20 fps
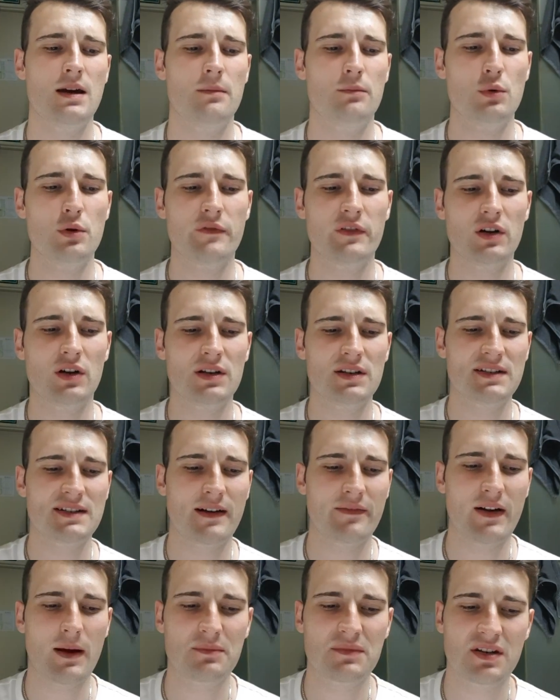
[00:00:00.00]
Moving on,
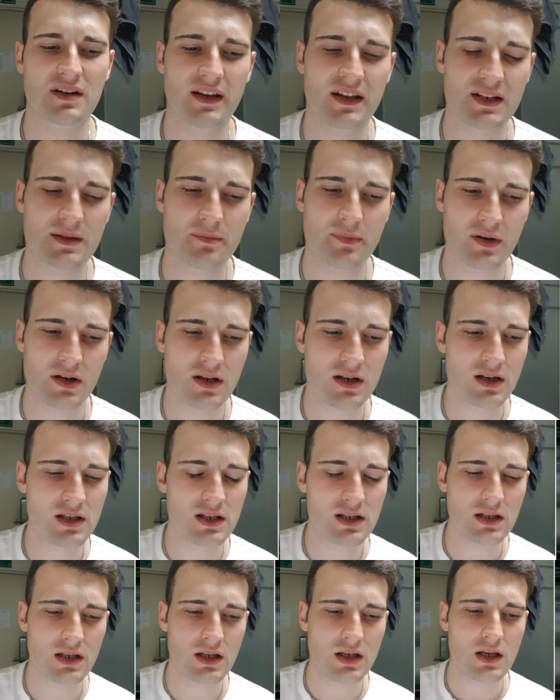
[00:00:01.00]
Southampton against Burnley.